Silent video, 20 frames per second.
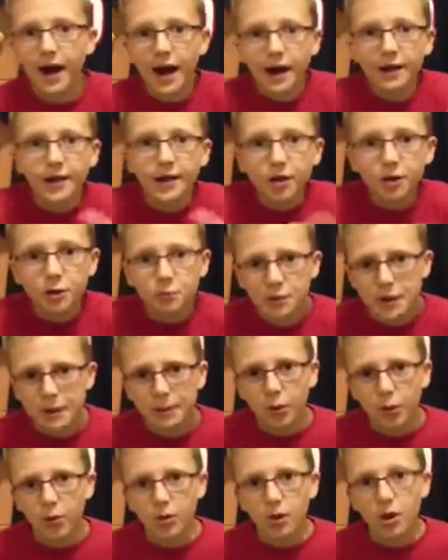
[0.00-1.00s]
I know you
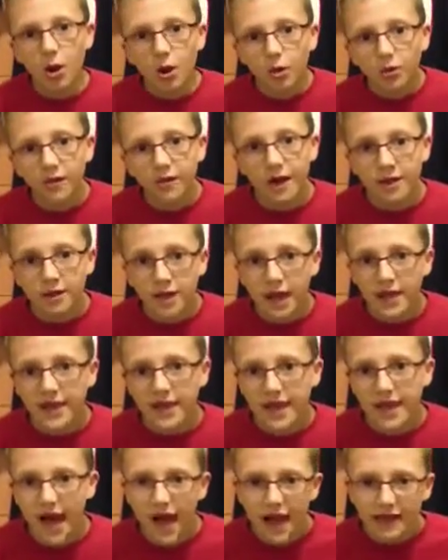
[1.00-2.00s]
people, you think that
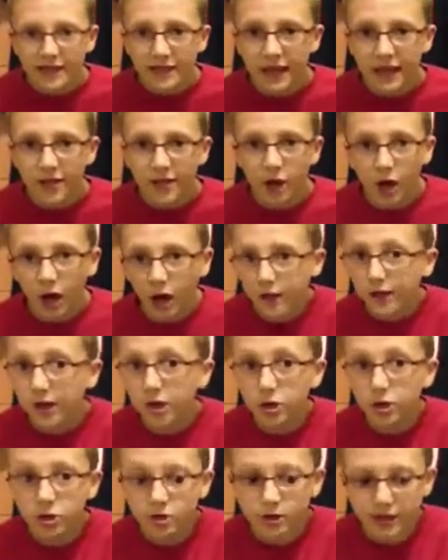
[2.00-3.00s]
that's not a
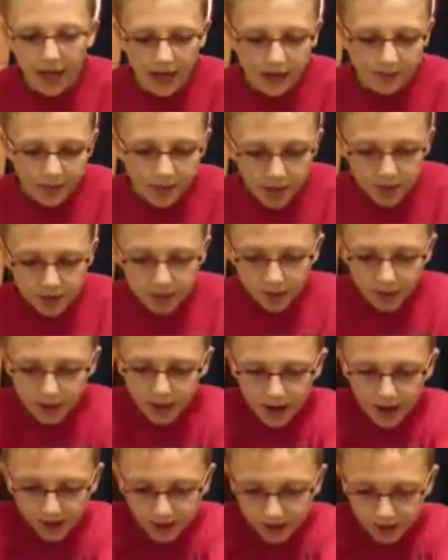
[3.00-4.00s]
good game. Well,
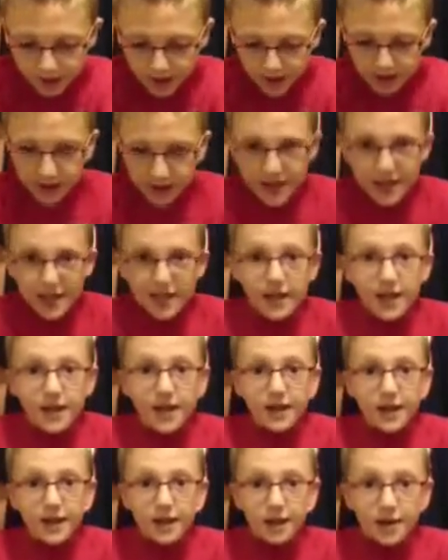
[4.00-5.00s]
as you can see
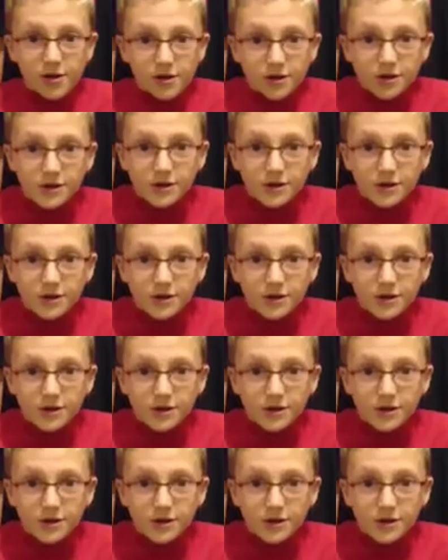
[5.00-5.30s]
here,